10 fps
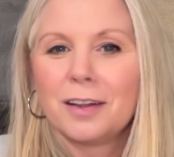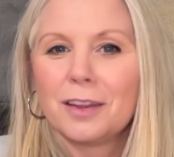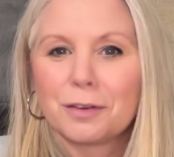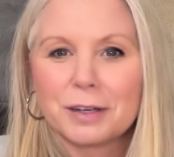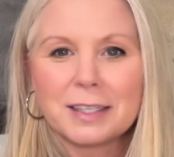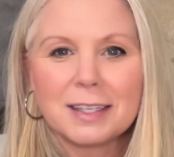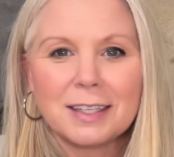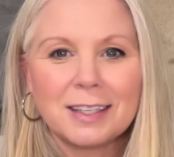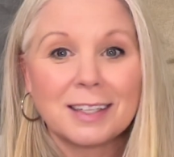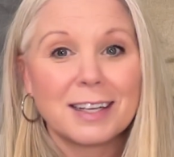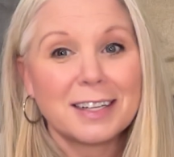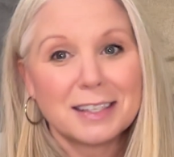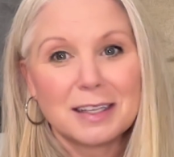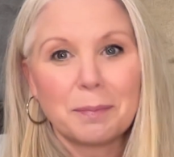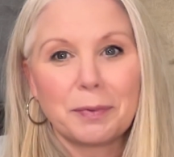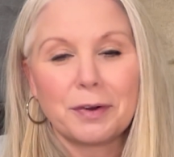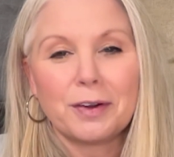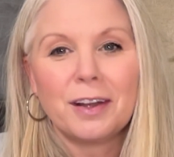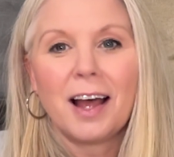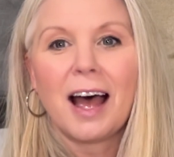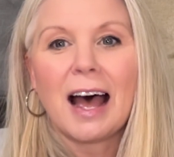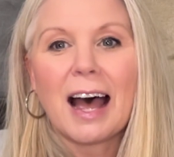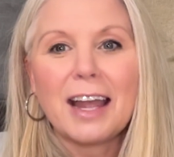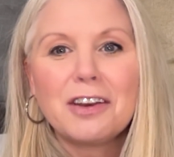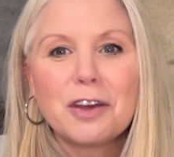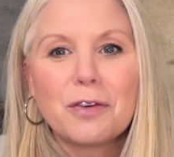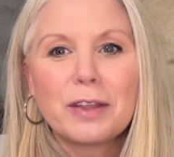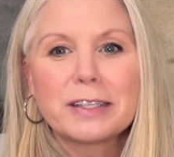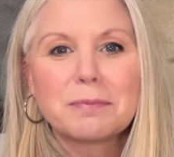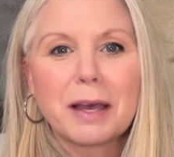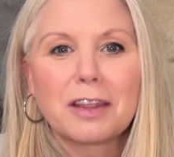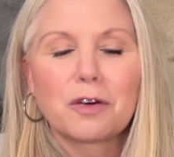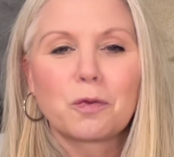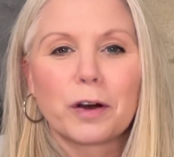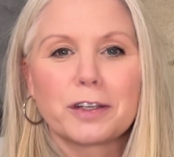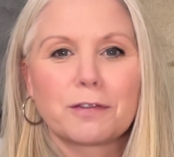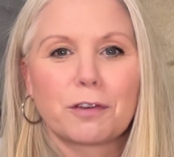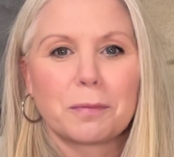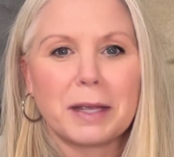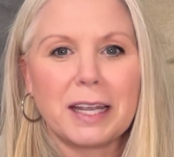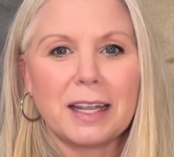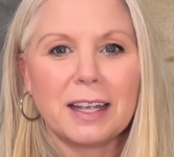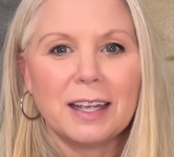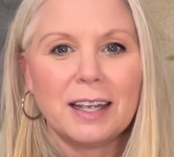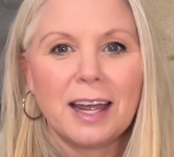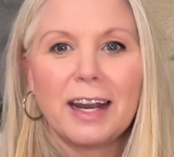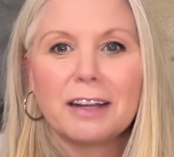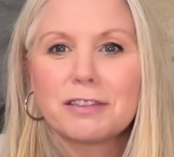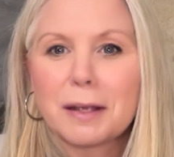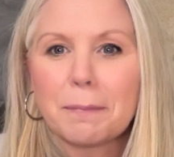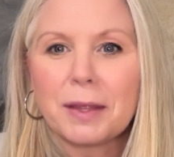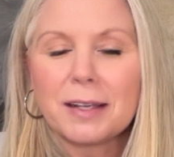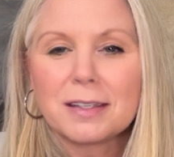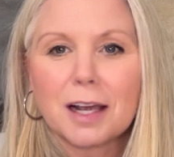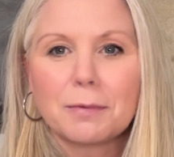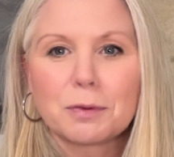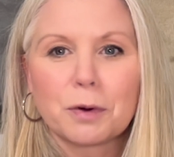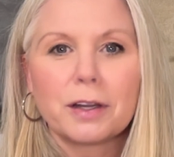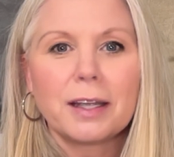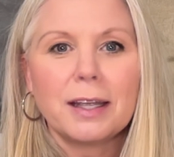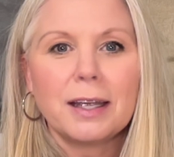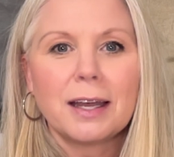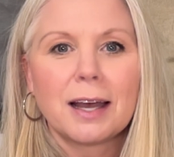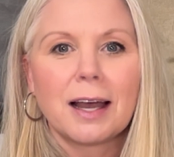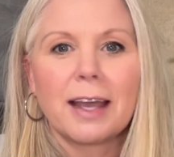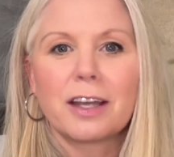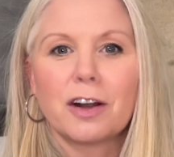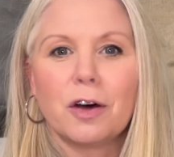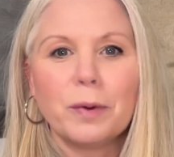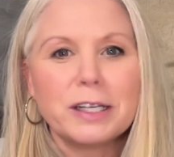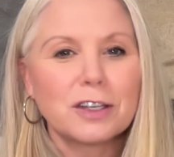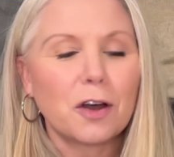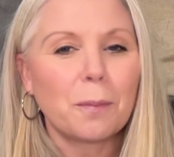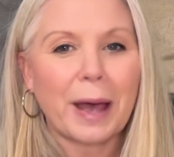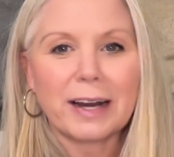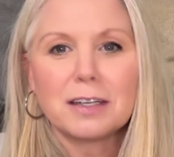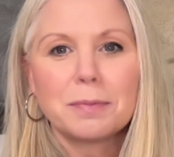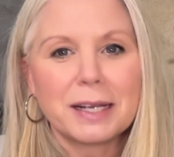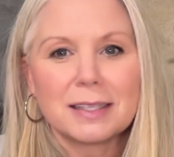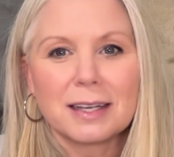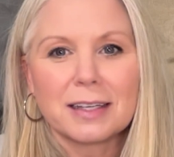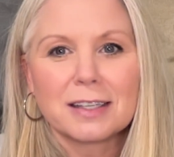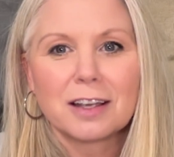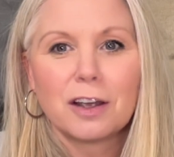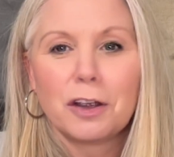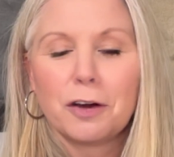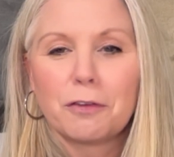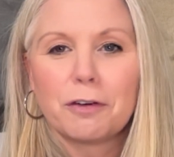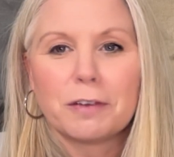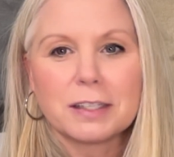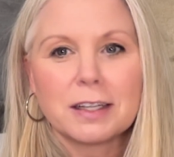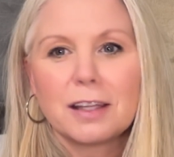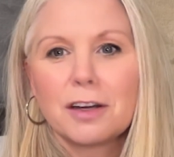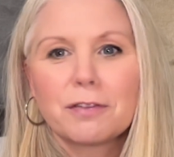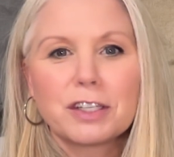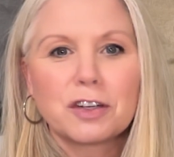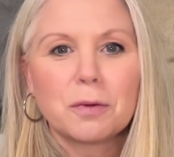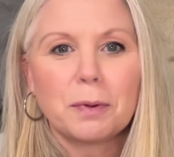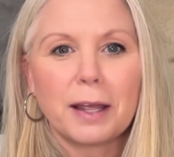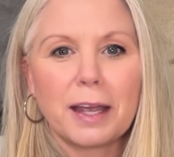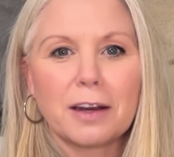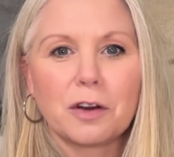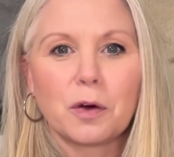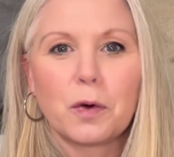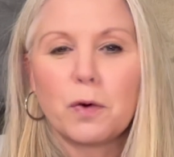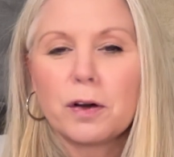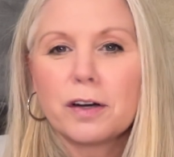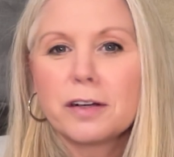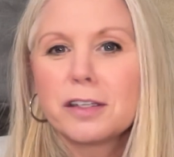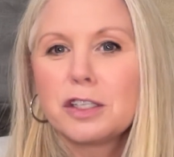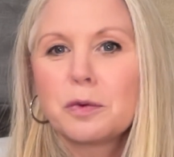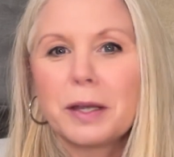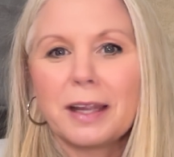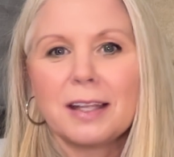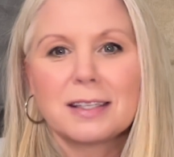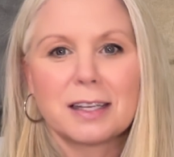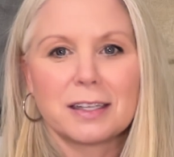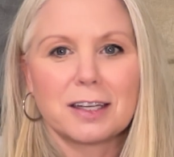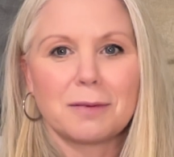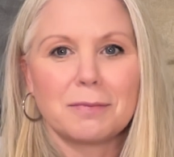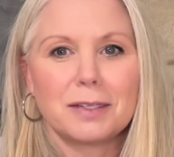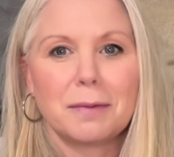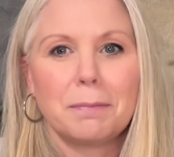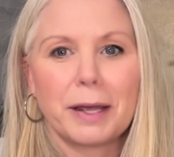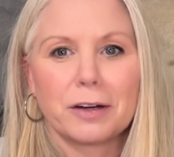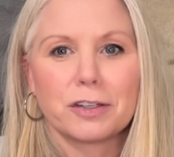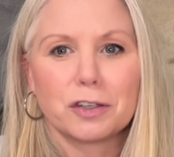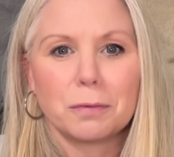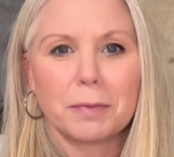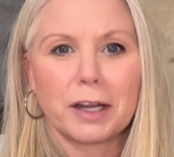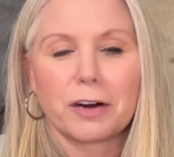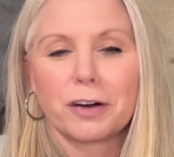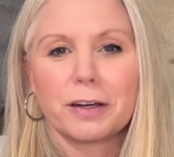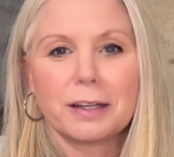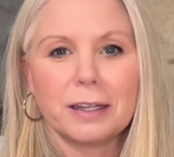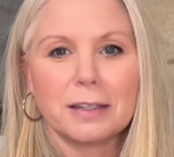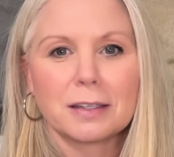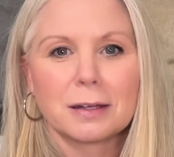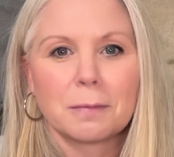The reason? It's simple. I know this method works for me, and if something stops working, I can always go back to basics, revisit the original plan, or tweak the system to better suit my current needs.